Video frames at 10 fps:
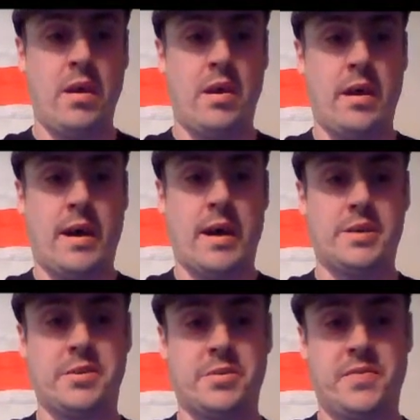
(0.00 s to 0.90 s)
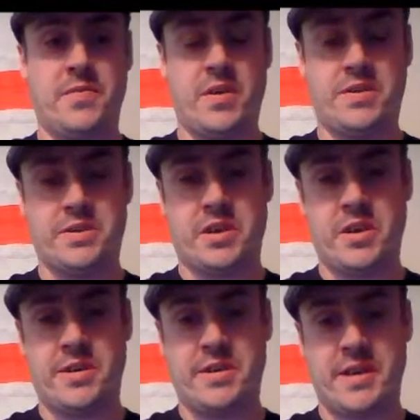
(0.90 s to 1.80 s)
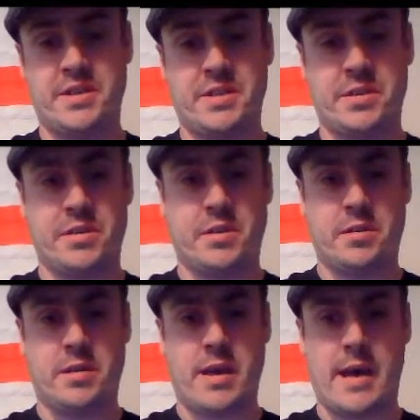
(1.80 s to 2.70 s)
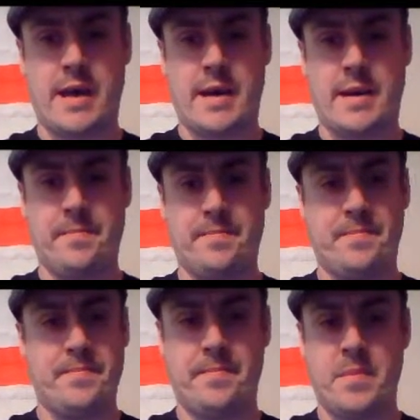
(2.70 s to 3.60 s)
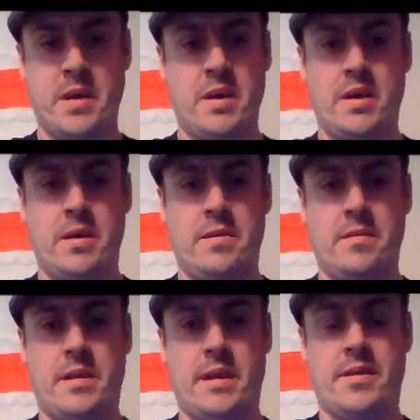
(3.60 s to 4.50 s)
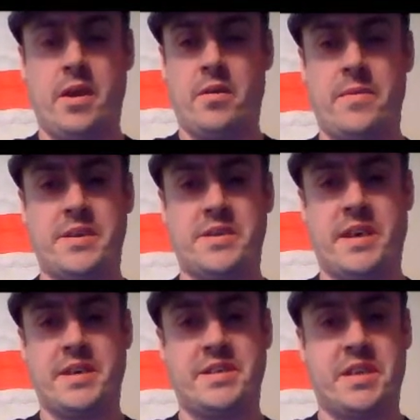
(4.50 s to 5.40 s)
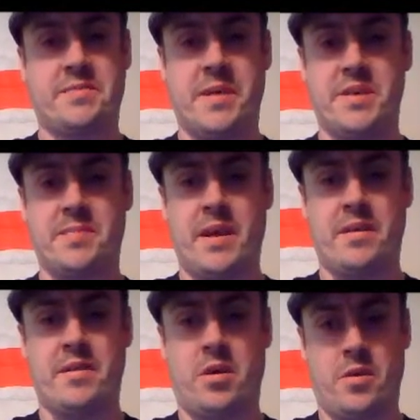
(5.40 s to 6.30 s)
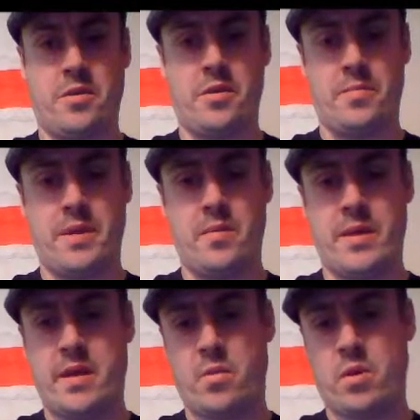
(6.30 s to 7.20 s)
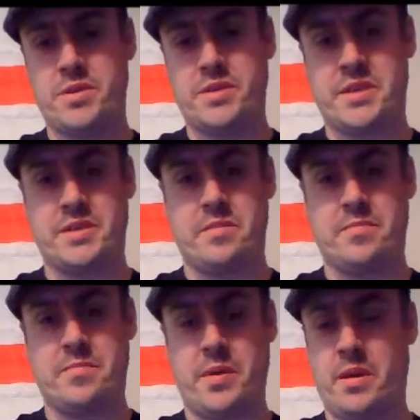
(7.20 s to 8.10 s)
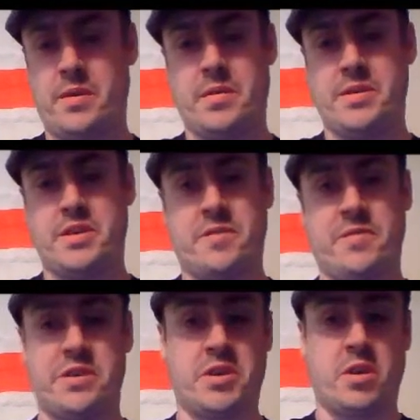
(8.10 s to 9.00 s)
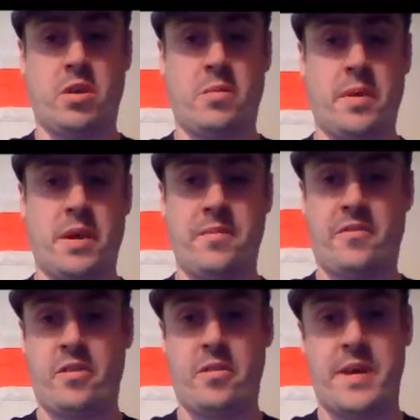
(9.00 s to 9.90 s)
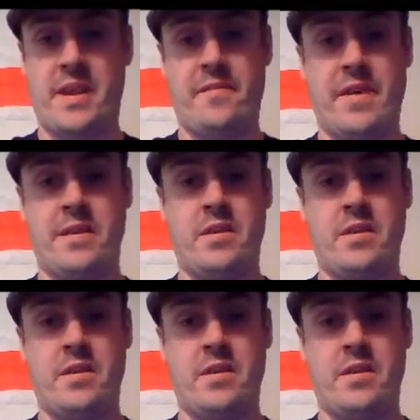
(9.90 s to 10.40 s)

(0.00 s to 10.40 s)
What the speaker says: R-Truth versus Curtis Axel. The only reason I can see this match being on and being where it was is that purely it served as a toilet break before the main event.